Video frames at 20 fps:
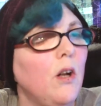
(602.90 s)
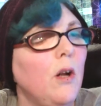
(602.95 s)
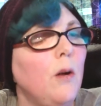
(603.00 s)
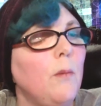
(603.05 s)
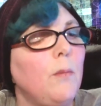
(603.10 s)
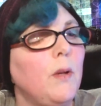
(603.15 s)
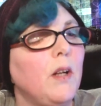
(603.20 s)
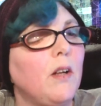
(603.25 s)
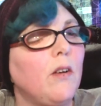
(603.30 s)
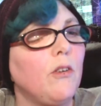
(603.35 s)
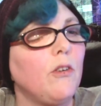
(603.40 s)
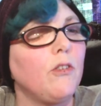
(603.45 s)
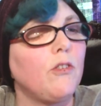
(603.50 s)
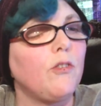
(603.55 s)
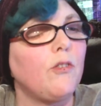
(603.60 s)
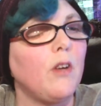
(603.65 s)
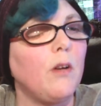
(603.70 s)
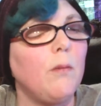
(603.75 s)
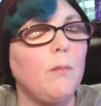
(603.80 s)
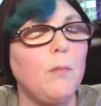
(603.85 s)
because
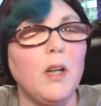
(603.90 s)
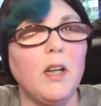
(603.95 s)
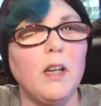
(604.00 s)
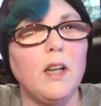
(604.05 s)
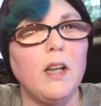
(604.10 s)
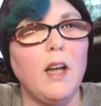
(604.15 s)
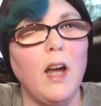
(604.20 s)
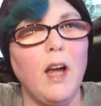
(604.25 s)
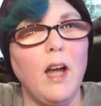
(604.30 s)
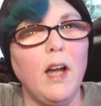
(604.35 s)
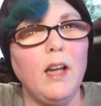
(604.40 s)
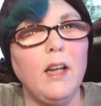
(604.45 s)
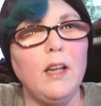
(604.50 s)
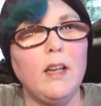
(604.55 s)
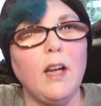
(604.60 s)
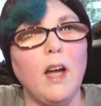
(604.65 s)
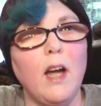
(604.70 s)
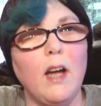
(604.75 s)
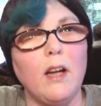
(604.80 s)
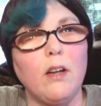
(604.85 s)
vitamin K
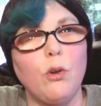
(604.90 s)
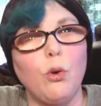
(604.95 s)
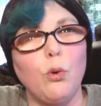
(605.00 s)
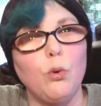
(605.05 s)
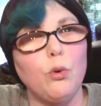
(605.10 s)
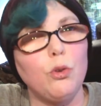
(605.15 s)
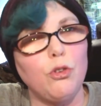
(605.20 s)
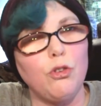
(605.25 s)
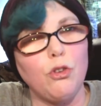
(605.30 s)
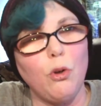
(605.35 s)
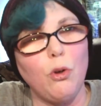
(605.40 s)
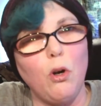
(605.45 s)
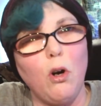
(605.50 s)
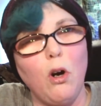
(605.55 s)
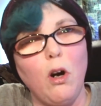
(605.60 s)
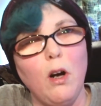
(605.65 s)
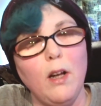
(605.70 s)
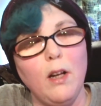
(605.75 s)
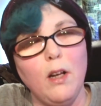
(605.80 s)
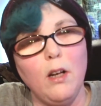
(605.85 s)
can cause your
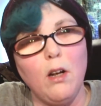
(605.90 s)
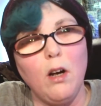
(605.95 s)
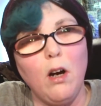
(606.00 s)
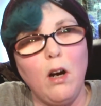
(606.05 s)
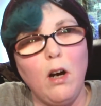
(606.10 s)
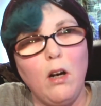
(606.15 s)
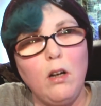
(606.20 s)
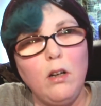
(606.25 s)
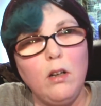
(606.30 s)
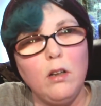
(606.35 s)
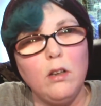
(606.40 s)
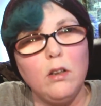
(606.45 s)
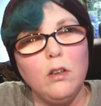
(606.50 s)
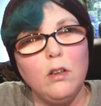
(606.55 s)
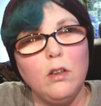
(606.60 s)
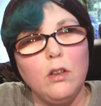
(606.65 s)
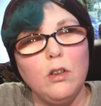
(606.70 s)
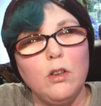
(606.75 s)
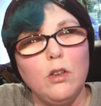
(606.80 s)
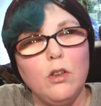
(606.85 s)
INR
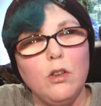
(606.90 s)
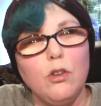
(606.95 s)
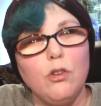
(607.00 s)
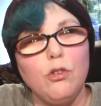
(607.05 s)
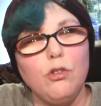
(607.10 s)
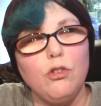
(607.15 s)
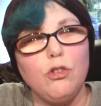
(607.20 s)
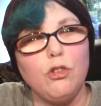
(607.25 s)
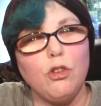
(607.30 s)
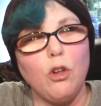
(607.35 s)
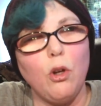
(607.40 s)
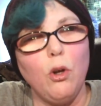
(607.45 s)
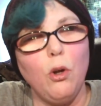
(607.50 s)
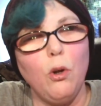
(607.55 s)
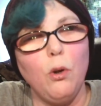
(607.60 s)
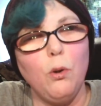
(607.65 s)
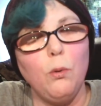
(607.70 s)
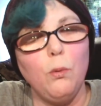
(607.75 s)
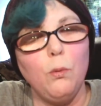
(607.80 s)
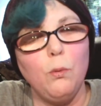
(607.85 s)

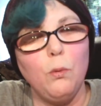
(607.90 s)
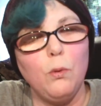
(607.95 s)
to